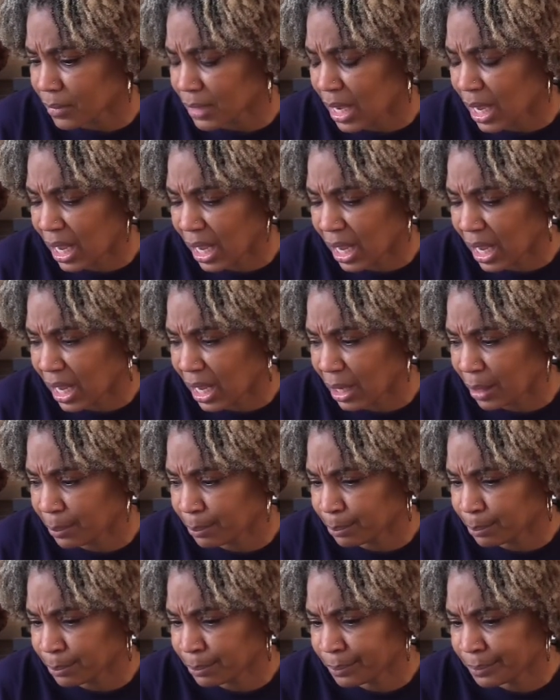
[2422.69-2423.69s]

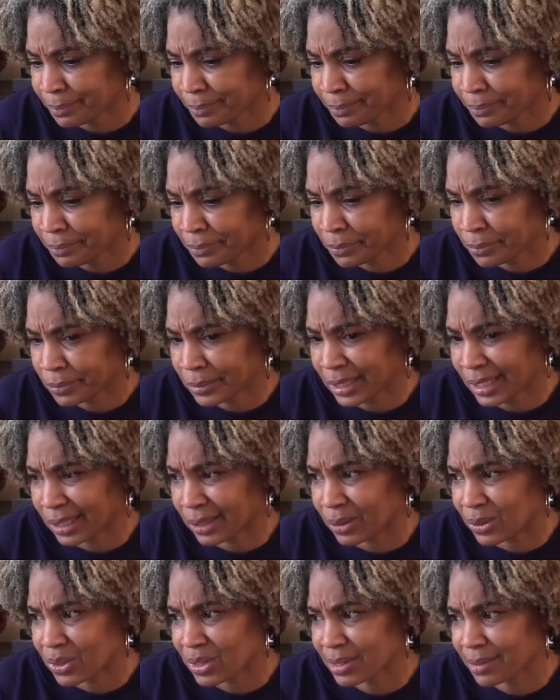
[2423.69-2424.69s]
What
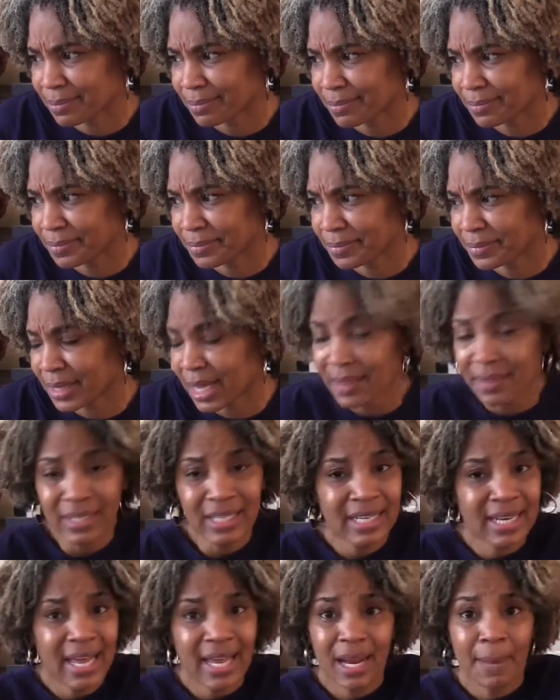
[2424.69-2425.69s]
else? Other
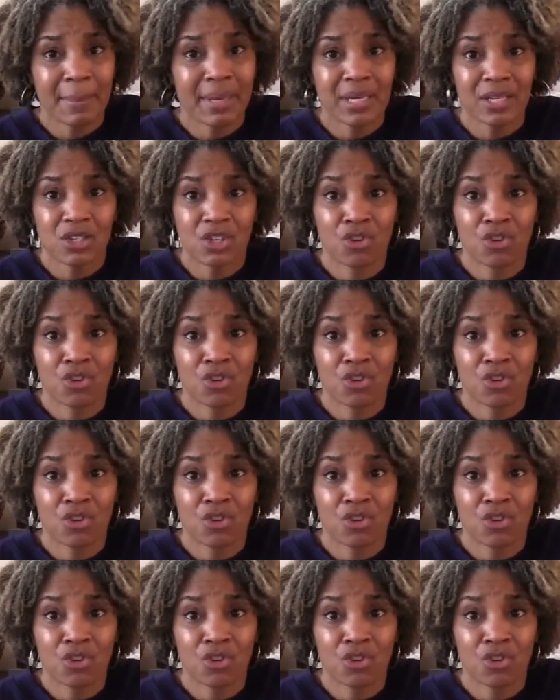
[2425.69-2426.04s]
than that, I mean,